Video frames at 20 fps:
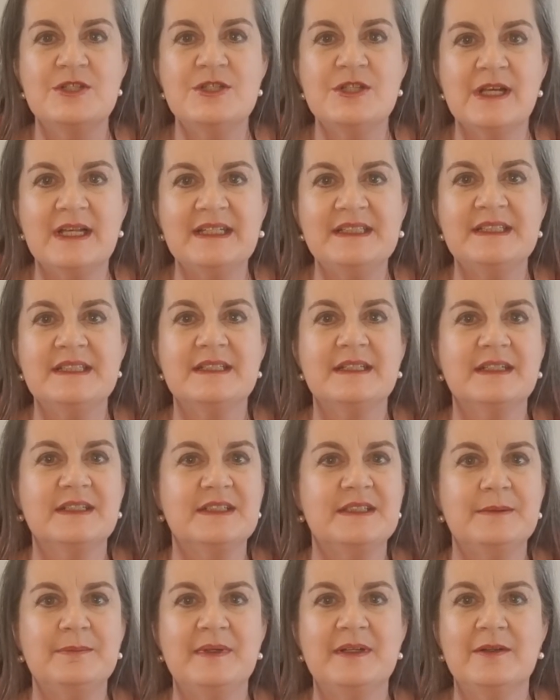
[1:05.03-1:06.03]
just
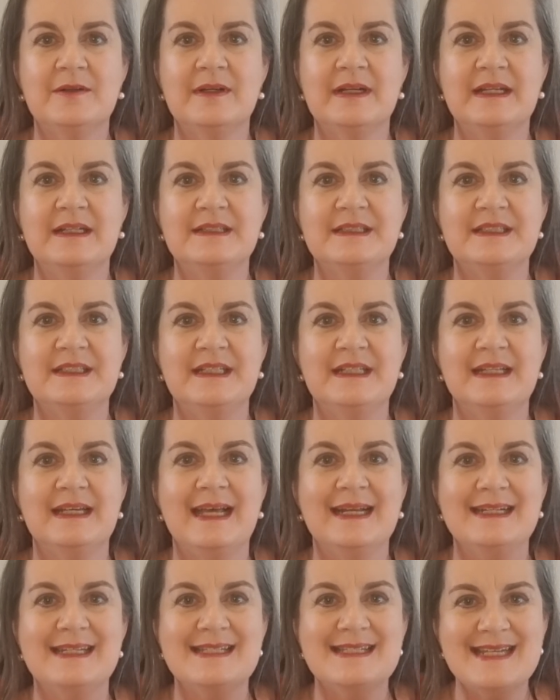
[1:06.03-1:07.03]
experiencing
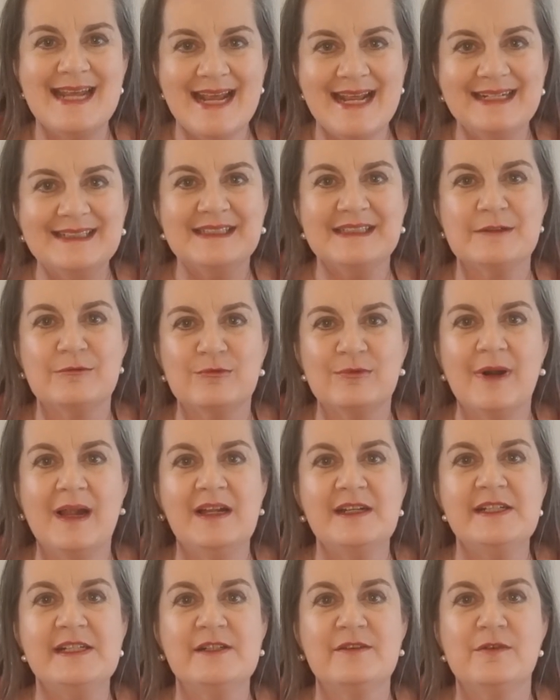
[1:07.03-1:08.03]
an intense
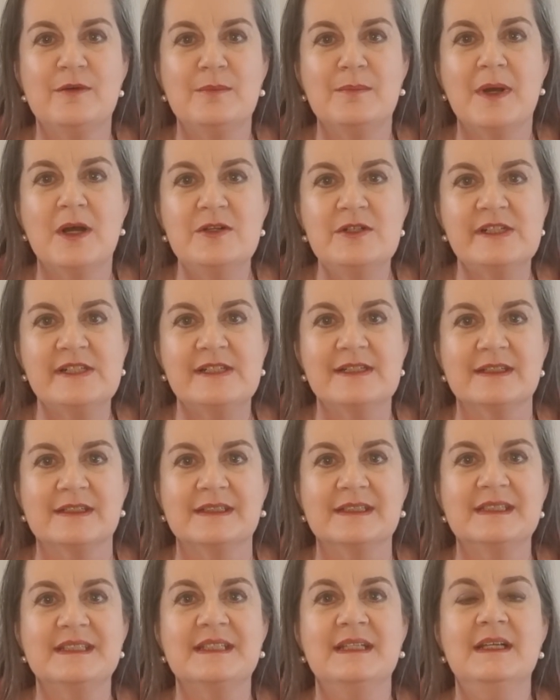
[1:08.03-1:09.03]
rush of
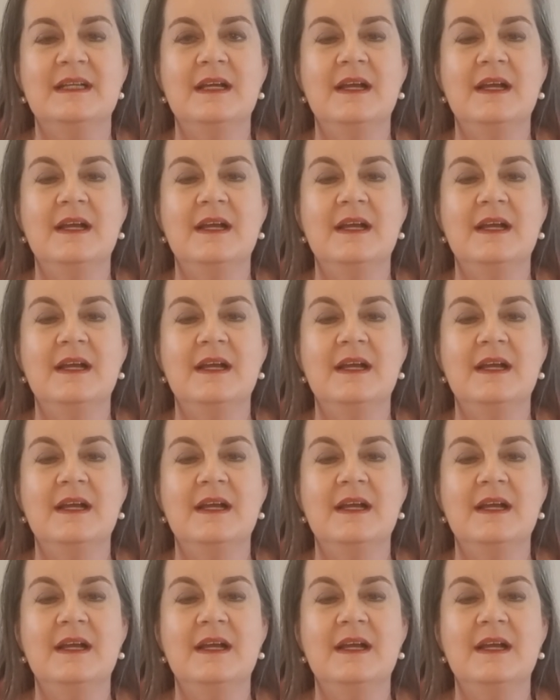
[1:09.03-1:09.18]
emotions